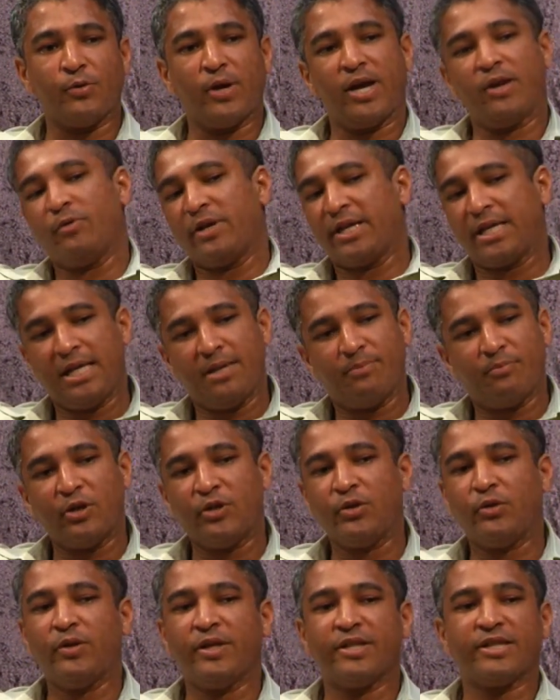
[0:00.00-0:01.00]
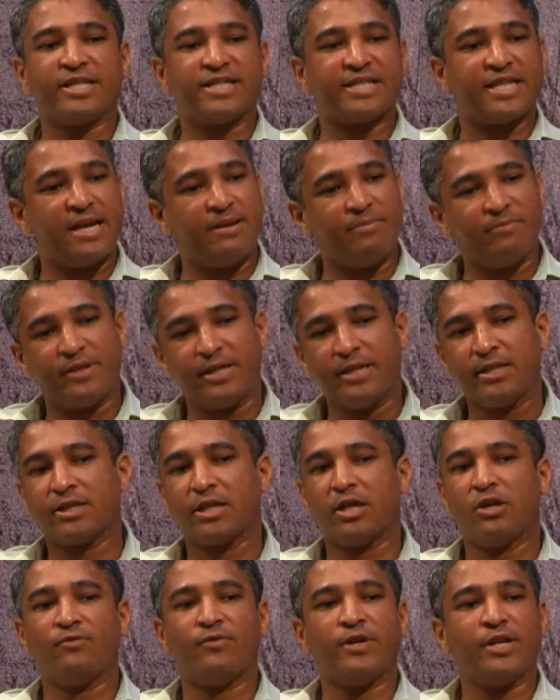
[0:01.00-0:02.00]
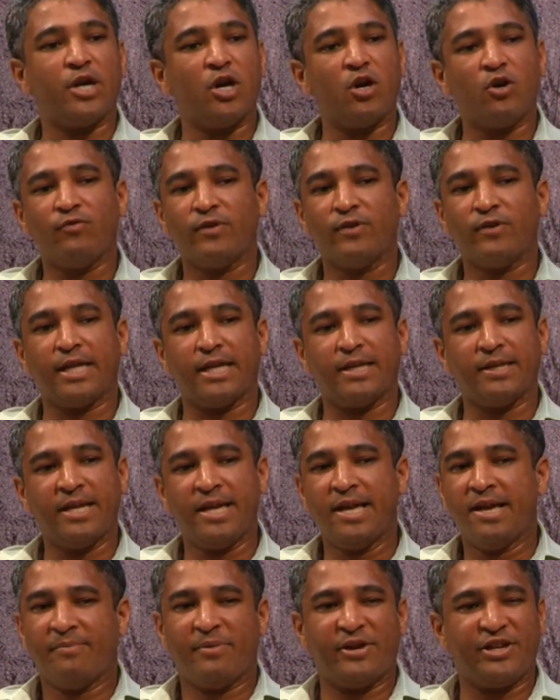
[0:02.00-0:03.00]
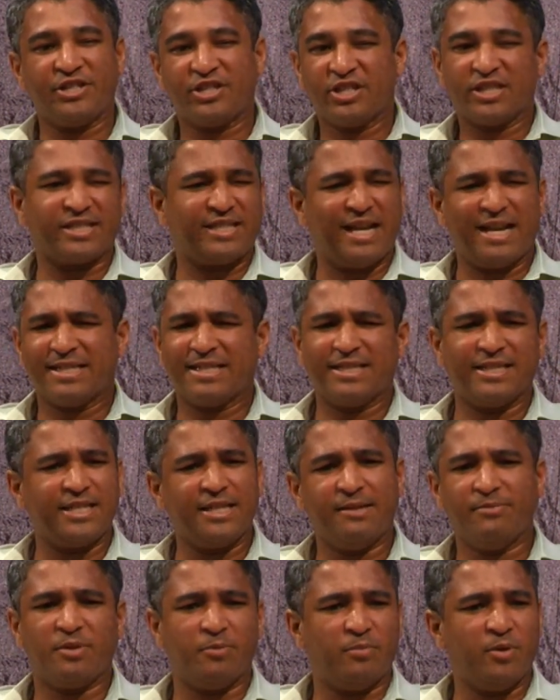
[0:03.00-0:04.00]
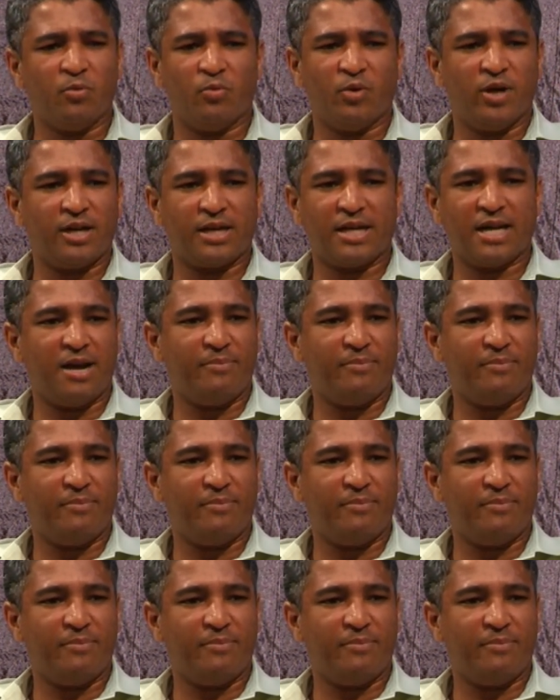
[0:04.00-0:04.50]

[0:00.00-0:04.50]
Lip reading: and we keep on doing the same things over and over again, but it just doesn't seem to be working.